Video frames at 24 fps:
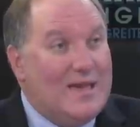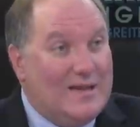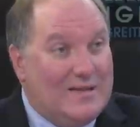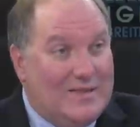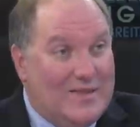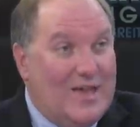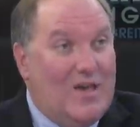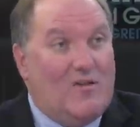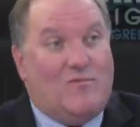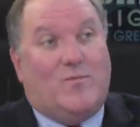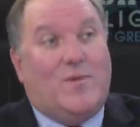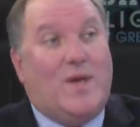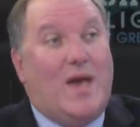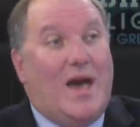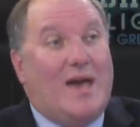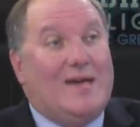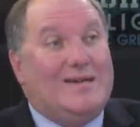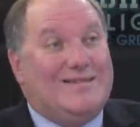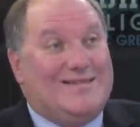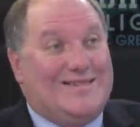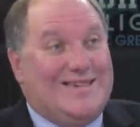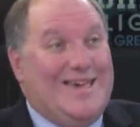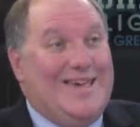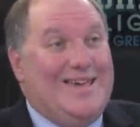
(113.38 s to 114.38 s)
The FBI
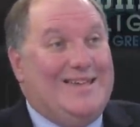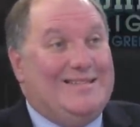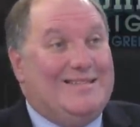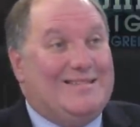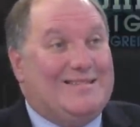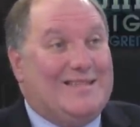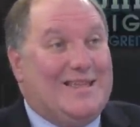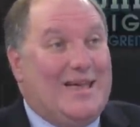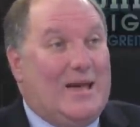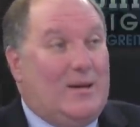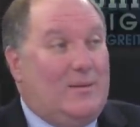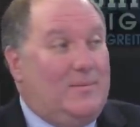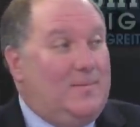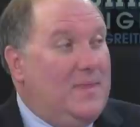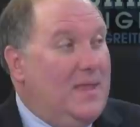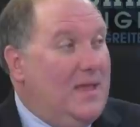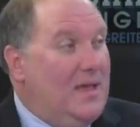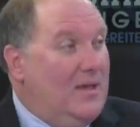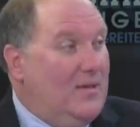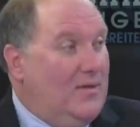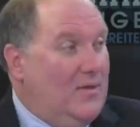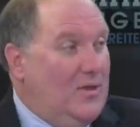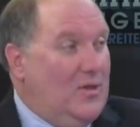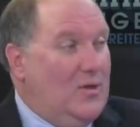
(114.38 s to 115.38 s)
is saying this now.
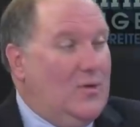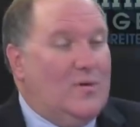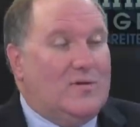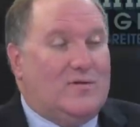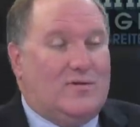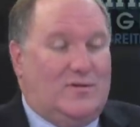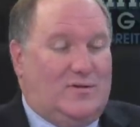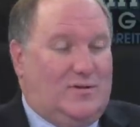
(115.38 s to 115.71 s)
The U.S.